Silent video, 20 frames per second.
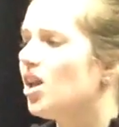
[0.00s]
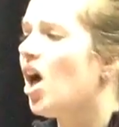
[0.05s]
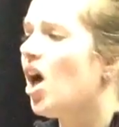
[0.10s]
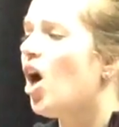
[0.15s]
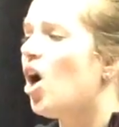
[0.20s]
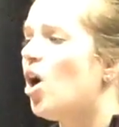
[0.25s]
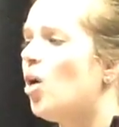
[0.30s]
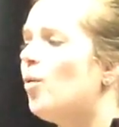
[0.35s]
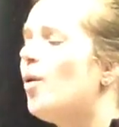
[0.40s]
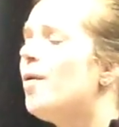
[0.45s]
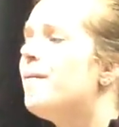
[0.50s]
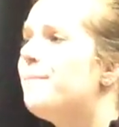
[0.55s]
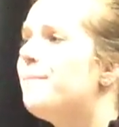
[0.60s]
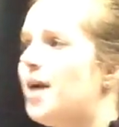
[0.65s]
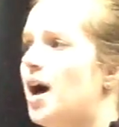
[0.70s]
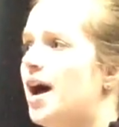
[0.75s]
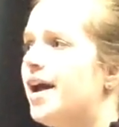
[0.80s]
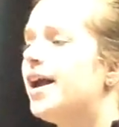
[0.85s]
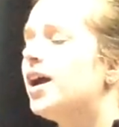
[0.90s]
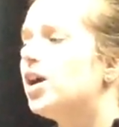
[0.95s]
Oh
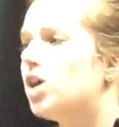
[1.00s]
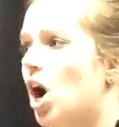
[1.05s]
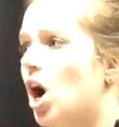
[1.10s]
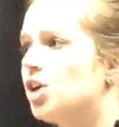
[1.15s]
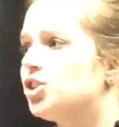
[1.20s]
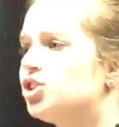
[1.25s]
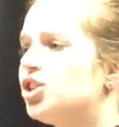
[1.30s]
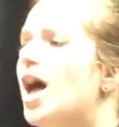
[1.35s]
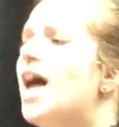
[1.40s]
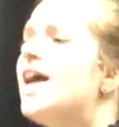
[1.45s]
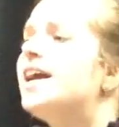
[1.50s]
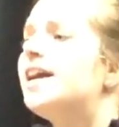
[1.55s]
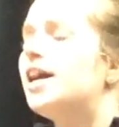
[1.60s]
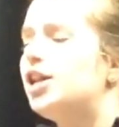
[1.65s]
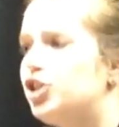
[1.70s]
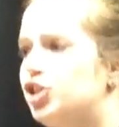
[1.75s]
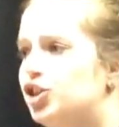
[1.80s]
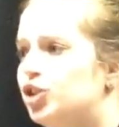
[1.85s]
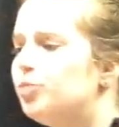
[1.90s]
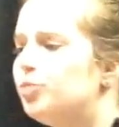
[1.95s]
my gosh,
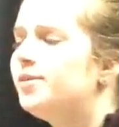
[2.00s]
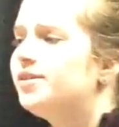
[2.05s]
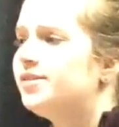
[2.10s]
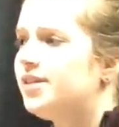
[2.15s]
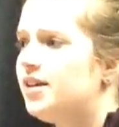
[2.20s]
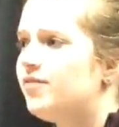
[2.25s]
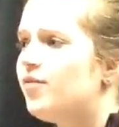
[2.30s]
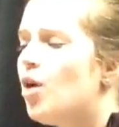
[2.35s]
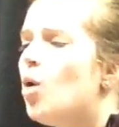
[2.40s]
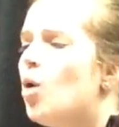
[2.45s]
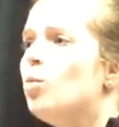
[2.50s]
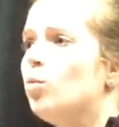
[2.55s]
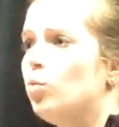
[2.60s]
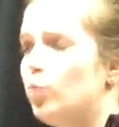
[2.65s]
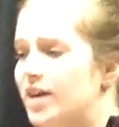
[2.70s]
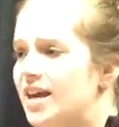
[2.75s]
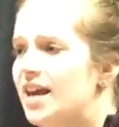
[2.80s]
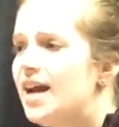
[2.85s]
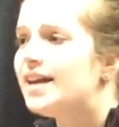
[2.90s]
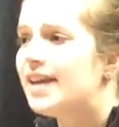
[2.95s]
can you believe
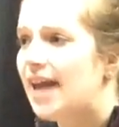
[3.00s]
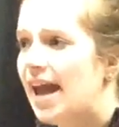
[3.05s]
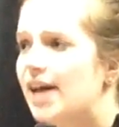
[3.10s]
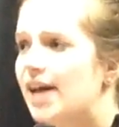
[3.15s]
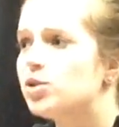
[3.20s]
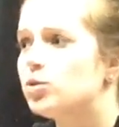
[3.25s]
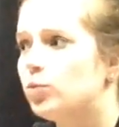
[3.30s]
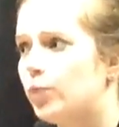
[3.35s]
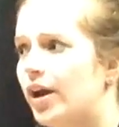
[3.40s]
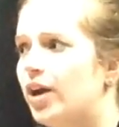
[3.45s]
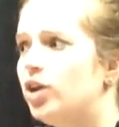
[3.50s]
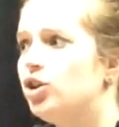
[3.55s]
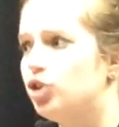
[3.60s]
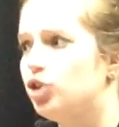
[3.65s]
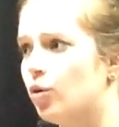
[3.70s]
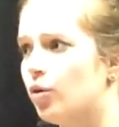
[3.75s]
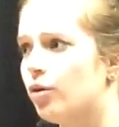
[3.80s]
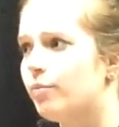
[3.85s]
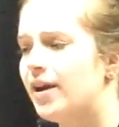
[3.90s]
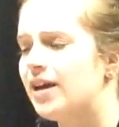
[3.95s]
we can't wear
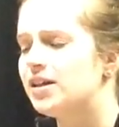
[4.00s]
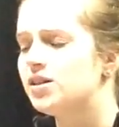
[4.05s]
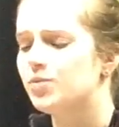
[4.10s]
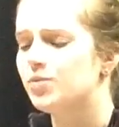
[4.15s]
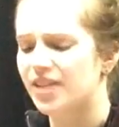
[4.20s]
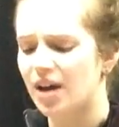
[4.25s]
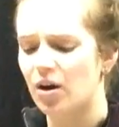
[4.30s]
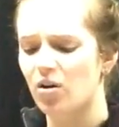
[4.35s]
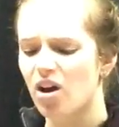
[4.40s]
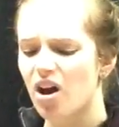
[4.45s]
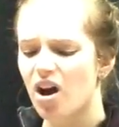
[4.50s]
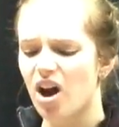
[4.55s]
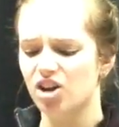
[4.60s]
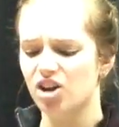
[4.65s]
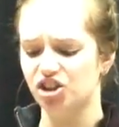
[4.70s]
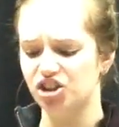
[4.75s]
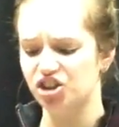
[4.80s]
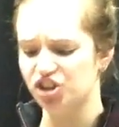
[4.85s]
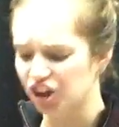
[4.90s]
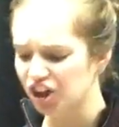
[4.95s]
yoga pants without a
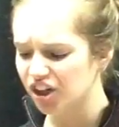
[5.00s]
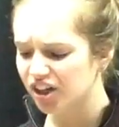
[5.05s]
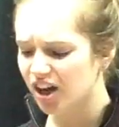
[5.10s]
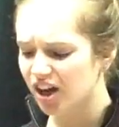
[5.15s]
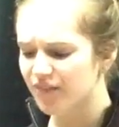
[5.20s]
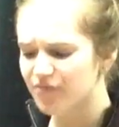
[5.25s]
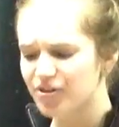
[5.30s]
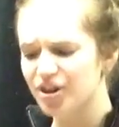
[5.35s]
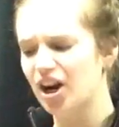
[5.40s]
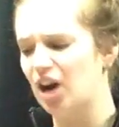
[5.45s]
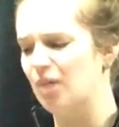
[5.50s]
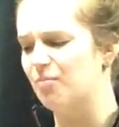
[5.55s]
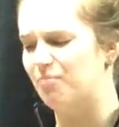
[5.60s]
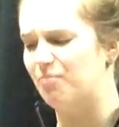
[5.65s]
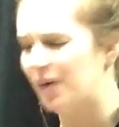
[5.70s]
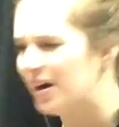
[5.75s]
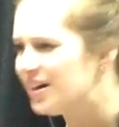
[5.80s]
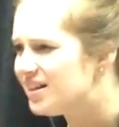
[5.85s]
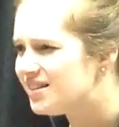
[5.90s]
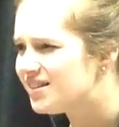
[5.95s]
shirt covering our
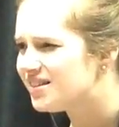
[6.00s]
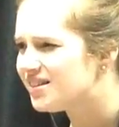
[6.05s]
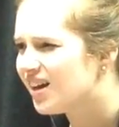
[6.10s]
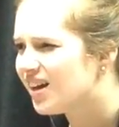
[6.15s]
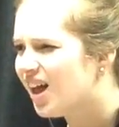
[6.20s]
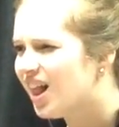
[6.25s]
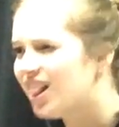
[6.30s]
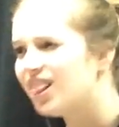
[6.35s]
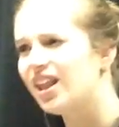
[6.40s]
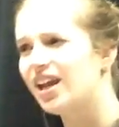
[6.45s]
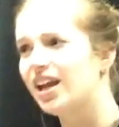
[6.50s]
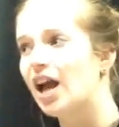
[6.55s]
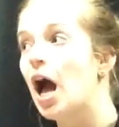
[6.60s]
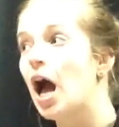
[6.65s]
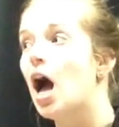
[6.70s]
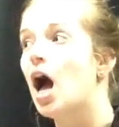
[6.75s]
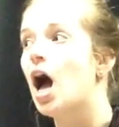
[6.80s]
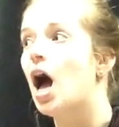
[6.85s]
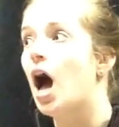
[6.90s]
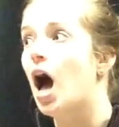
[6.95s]
butts? Like,
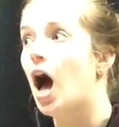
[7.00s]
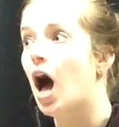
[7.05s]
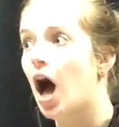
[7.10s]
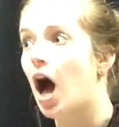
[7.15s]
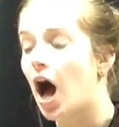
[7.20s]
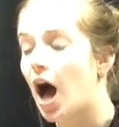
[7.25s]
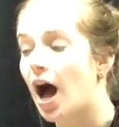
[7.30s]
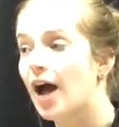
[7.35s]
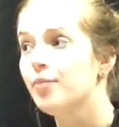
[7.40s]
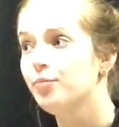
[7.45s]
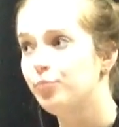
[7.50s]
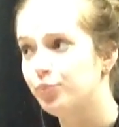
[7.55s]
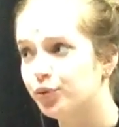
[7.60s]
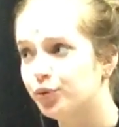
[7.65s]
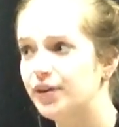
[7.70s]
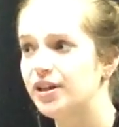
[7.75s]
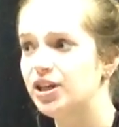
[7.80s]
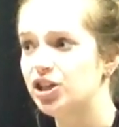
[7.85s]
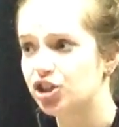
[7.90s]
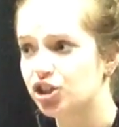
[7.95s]
I'm
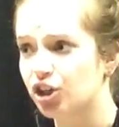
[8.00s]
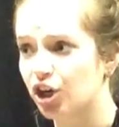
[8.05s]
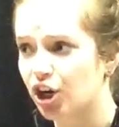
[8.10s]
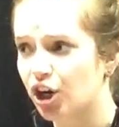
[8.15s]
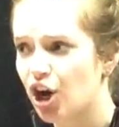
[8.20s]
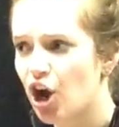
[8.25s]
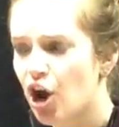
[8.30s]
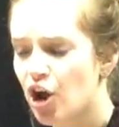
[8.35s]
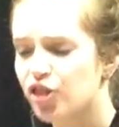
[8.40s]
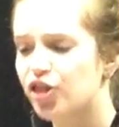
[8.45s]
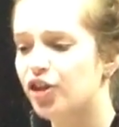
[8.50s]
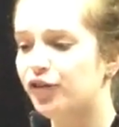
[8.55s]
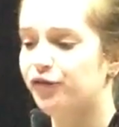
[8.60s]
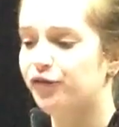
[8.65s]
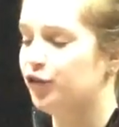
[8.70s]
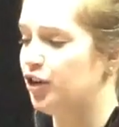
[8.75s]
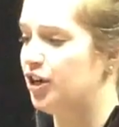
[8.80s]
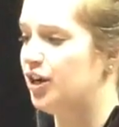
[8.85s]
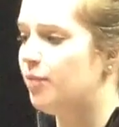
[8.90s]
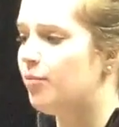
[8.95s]
pretty sure the
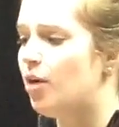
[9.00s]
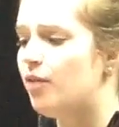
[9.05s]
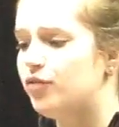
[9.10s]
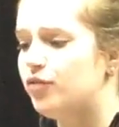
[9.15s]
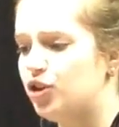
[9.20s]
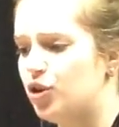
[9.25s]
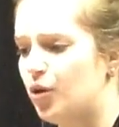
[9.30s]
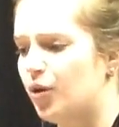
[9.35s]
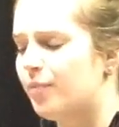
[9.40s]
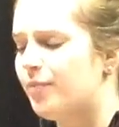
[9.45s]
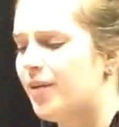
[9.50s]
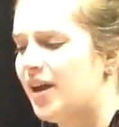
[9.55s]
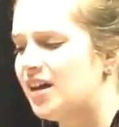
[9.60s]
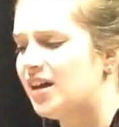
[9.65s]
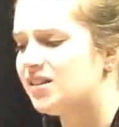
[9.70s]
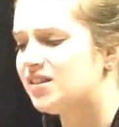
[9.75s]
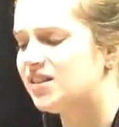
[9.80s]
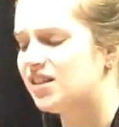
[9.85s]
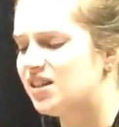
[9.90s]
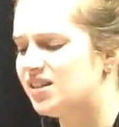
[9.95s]
freedom of yoga
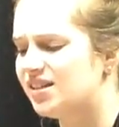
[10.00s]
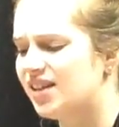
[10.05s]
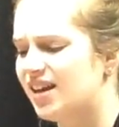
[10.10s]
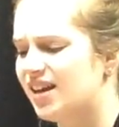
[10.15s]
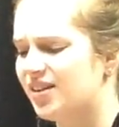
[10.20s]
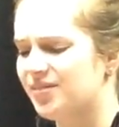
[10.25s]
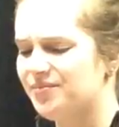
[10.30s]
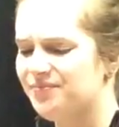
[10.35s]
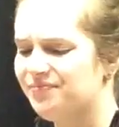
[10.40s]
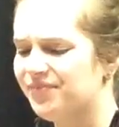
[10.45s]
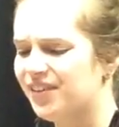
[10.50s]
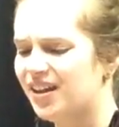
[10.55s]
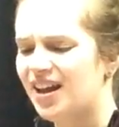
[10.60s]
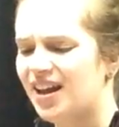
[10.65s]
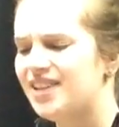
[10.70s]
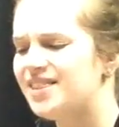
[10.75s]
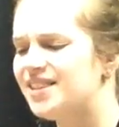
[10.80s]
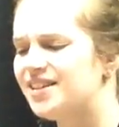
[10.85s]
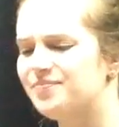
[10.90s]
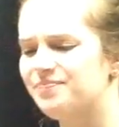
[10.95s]
pants is like
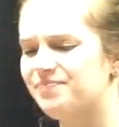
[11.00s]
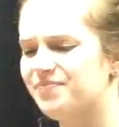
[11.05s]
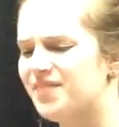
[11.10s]
in the